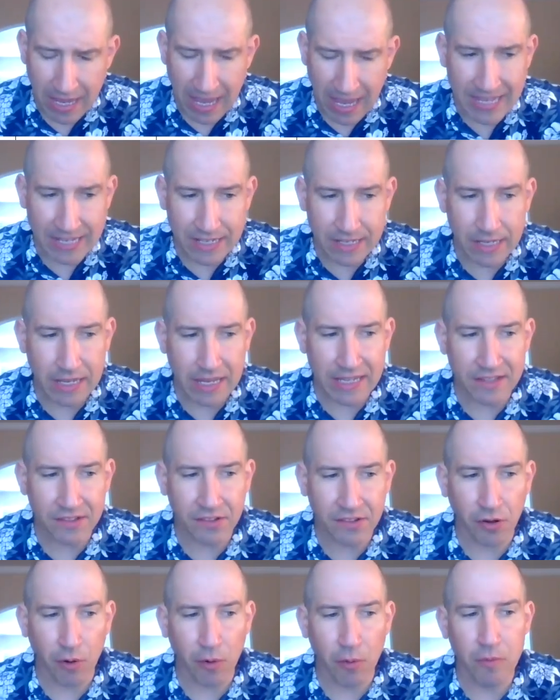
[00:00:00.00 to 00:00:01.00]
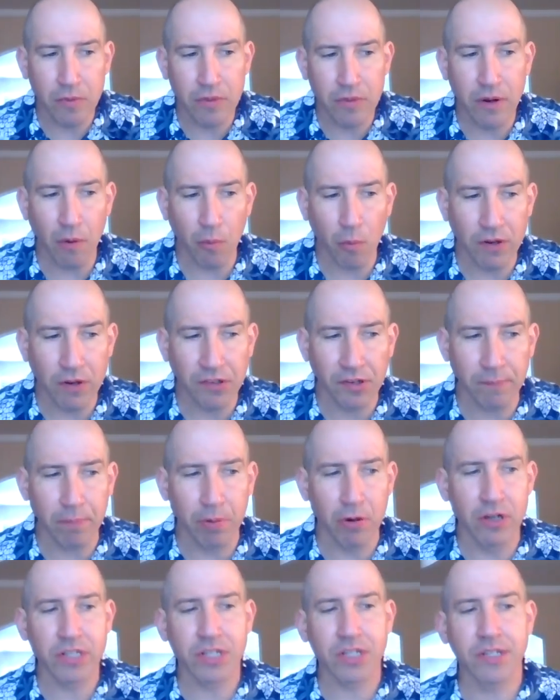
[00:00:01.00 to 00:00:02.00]
And so there was a
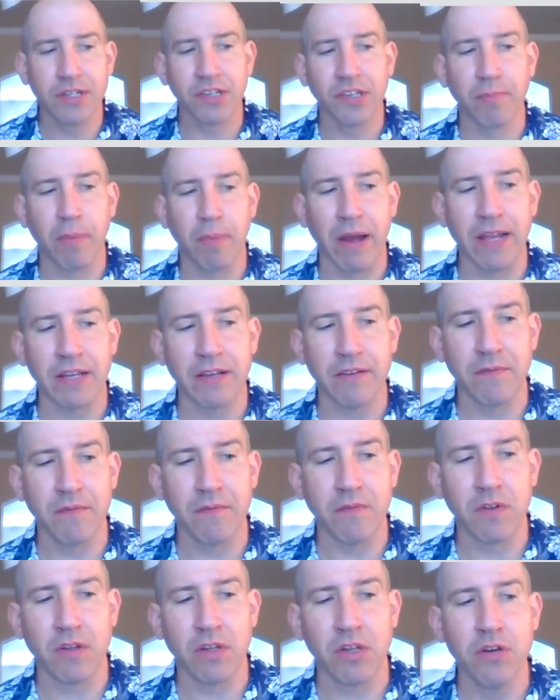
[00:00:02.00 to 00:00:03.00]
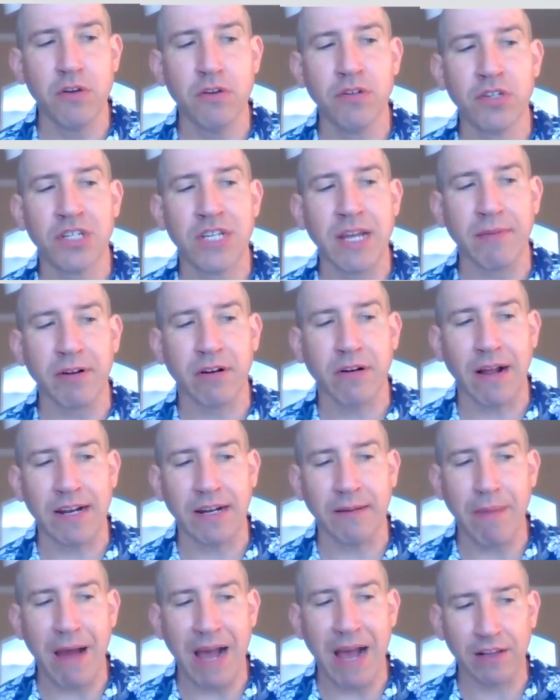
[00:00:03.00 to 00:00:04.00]
push, despite huge
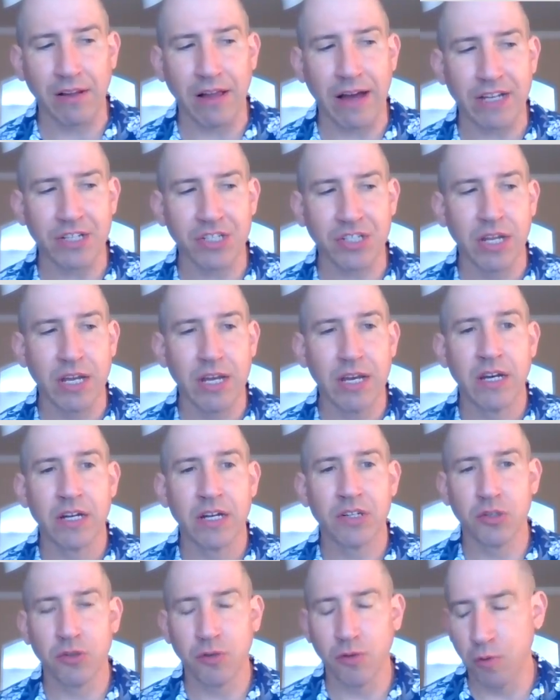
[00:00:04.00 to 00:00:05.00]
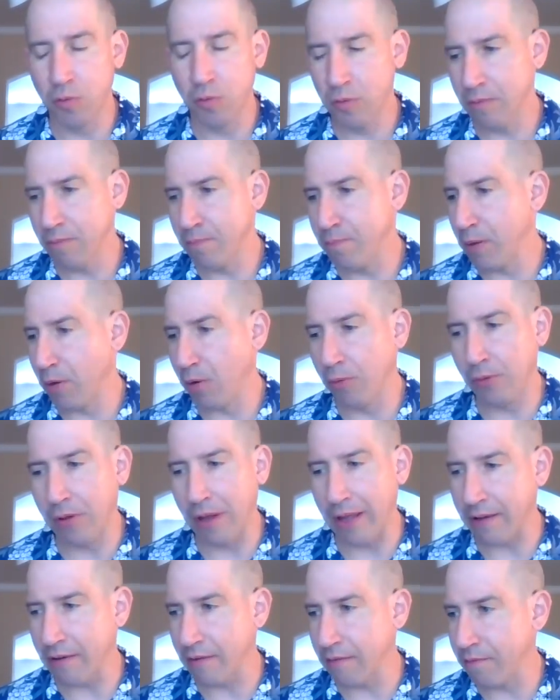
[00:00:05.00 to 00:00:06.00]
democratic backlash, to build
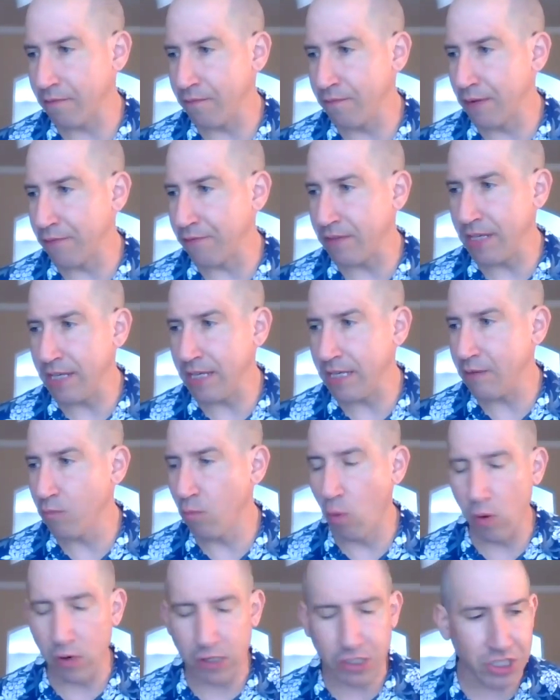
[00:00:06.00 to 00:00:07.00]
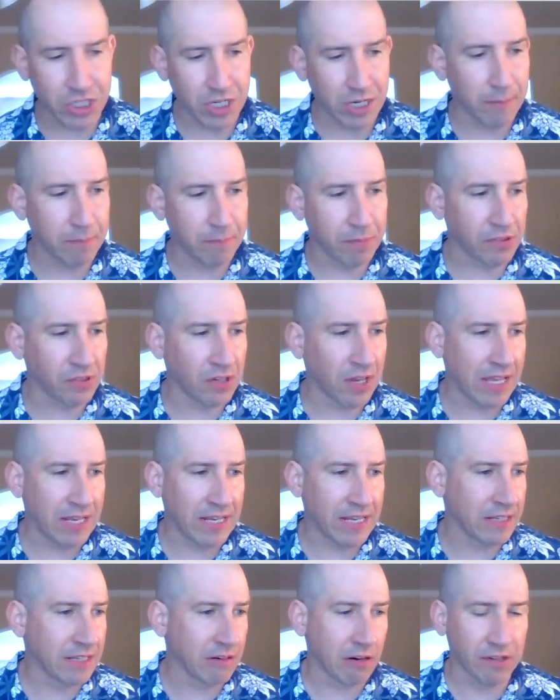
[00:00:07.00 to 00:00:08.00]
50 warships
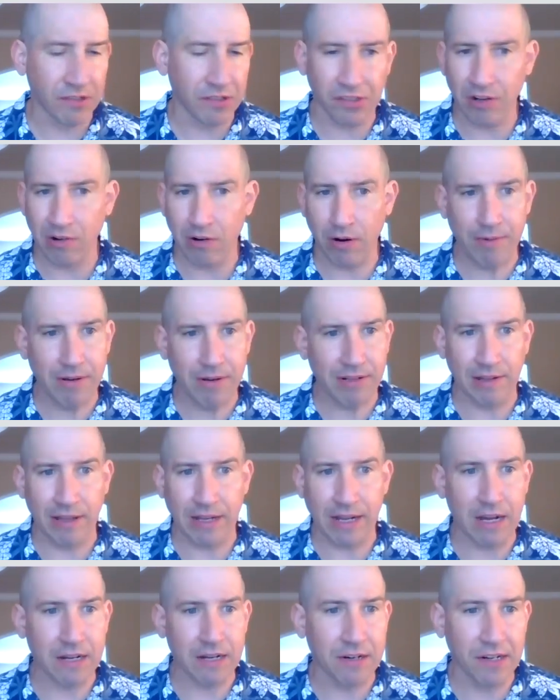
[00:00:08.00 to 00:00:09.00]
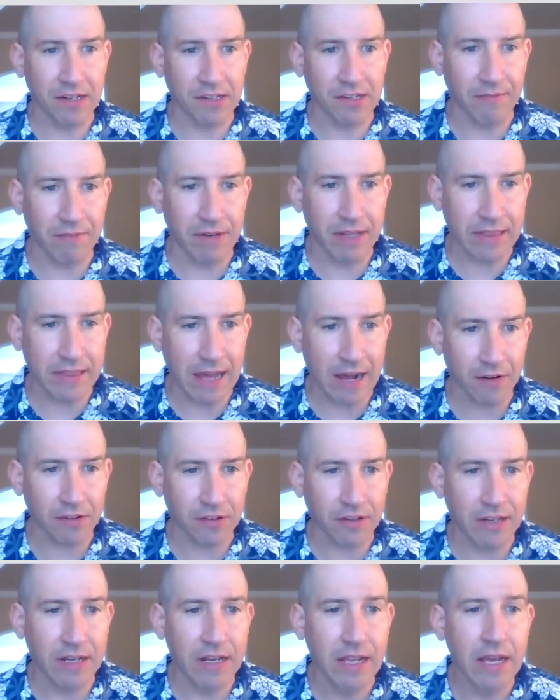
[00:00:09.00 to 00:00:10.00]
and increase the army to
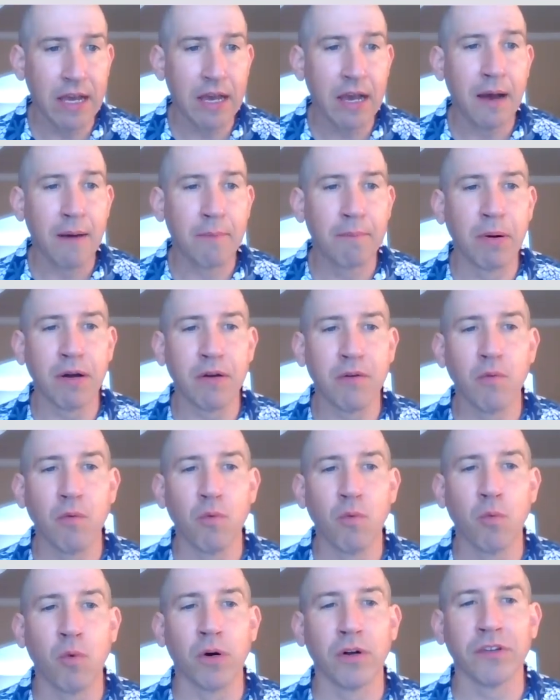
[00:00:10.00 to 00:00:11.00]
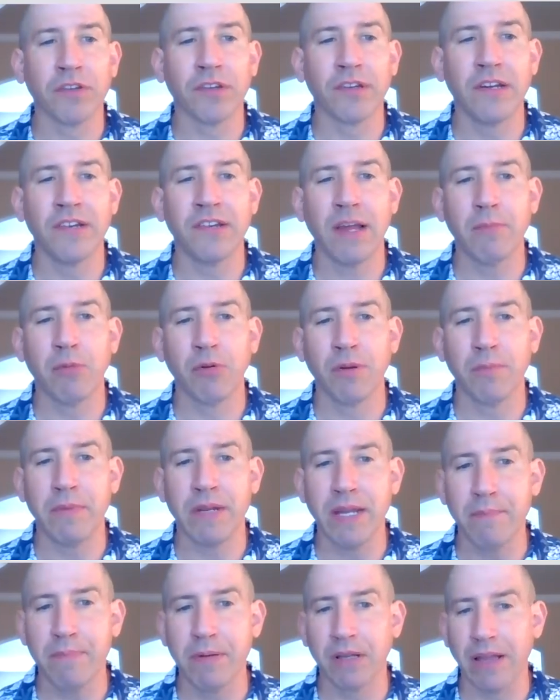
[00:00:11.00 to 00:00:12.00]
170,000. But Wilson is able to
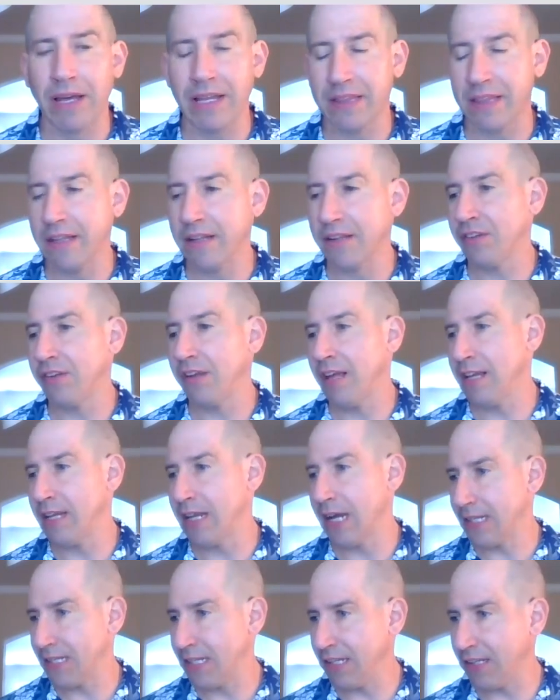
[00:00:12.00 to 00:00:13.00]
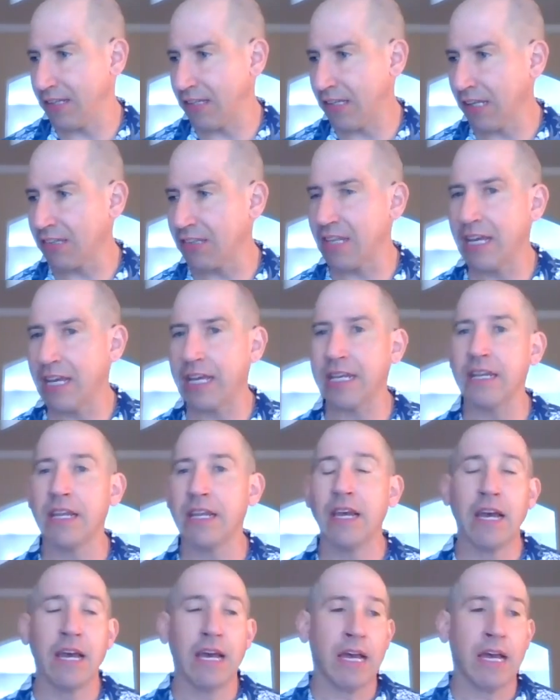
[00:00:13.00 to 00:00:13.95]
manipulate this in 1916.